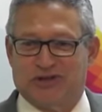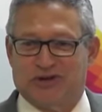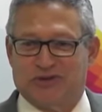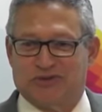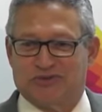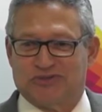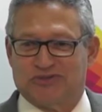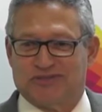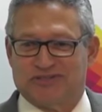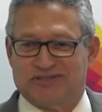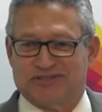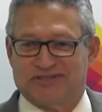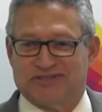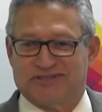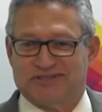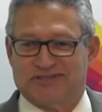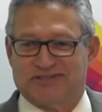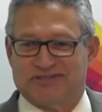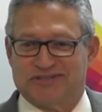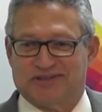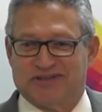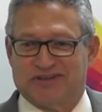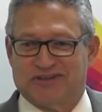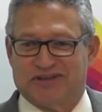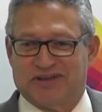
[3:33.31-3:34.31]
with
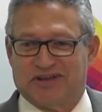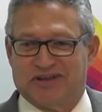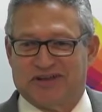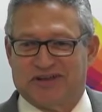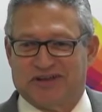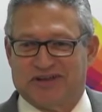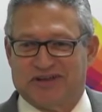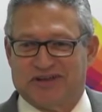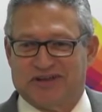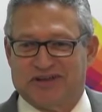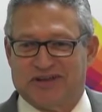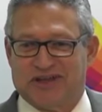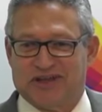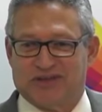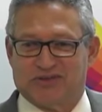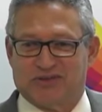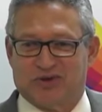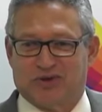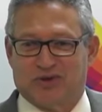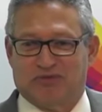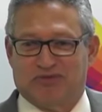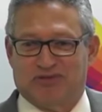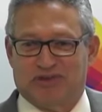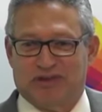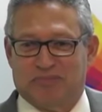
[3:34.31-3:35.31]
regulations governing
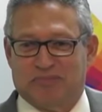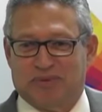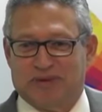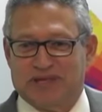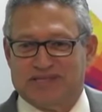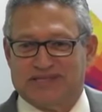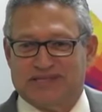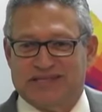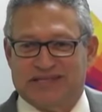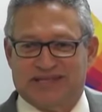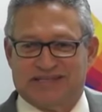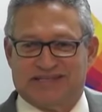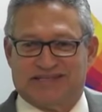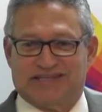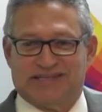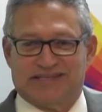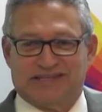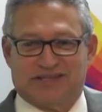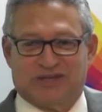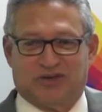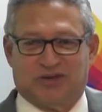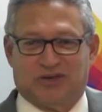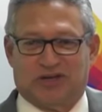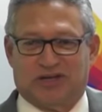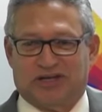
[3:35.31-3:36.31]
the insurance
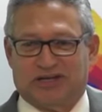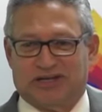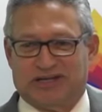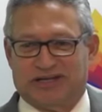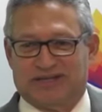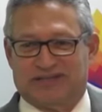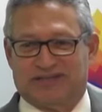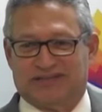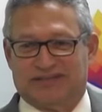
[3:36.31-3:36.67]
industry in